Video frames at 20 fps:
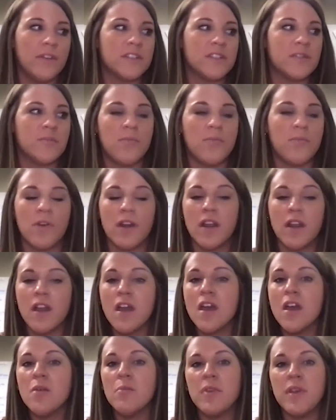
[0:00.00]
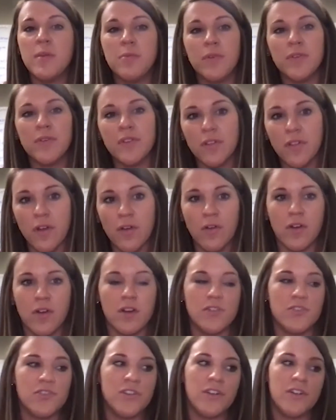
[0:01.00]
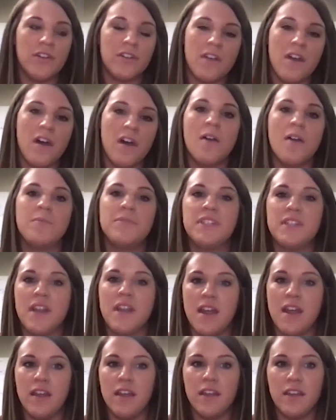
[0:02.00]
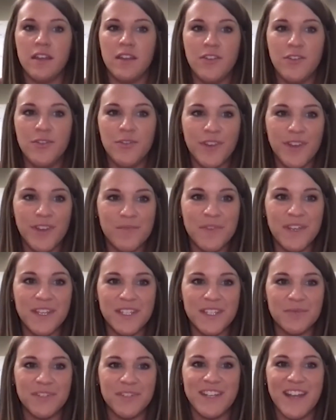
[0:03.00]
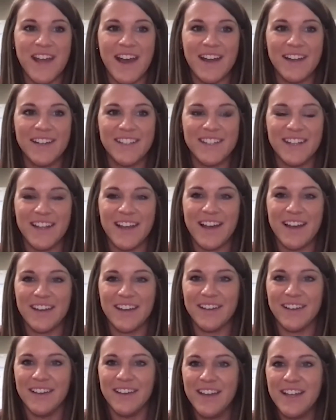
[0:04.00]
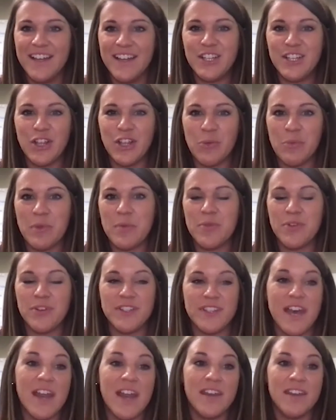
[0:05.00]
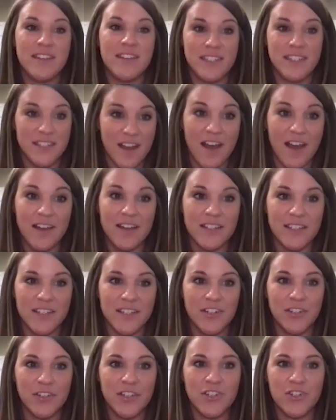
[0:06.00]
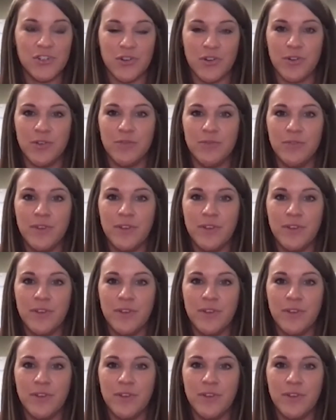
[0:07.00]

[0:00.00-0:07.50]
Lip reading: support people in the low country or the upstate. Can you give me some stats to kind of tell our members that it's not necessarily true?